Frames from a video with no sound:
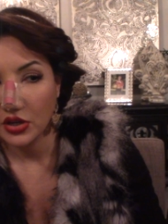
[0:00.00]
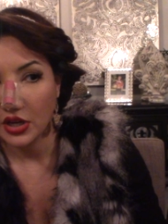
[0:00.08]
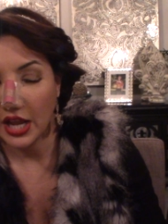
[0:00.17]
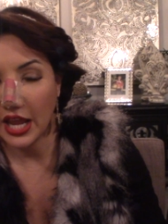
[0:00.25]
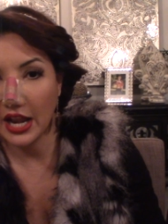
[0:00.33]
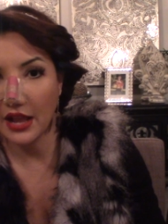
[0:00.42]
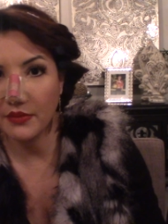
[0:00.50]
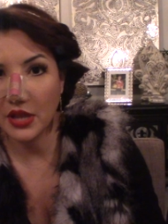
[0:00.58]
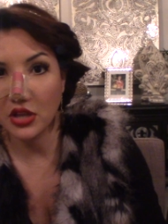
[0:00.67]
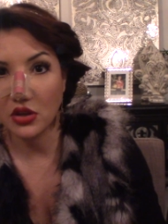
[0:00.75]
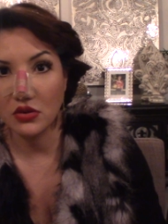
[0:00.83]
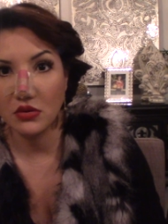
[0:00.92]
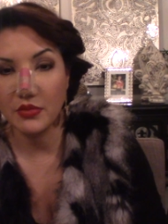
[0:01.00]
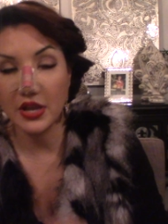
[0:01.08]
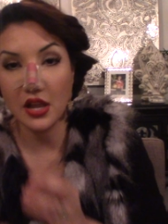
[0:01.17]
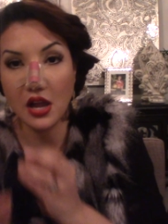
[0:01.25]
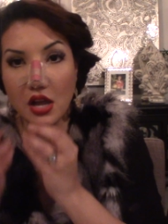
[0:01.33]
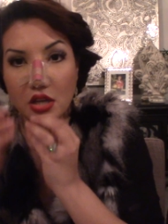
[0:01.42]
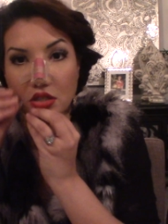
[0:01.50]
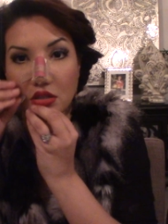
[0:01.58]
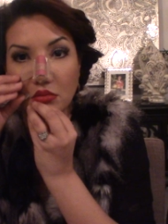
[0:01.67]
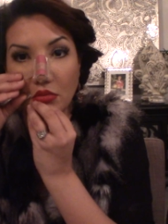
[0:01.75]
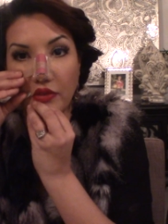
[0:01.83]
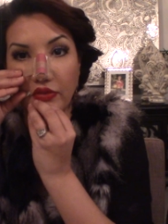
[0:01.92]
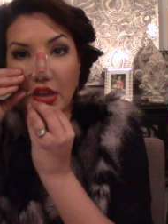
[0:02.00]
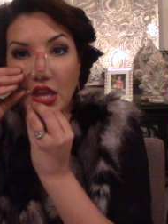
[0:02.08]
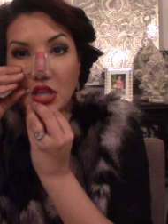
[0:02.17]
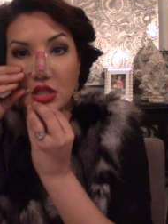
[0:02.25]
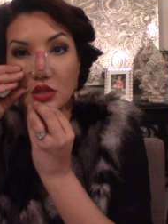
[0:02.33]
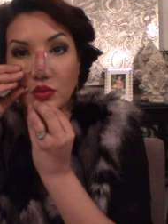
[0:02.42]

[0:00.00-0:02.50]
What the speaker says: and I'm like, oh my gosh, my face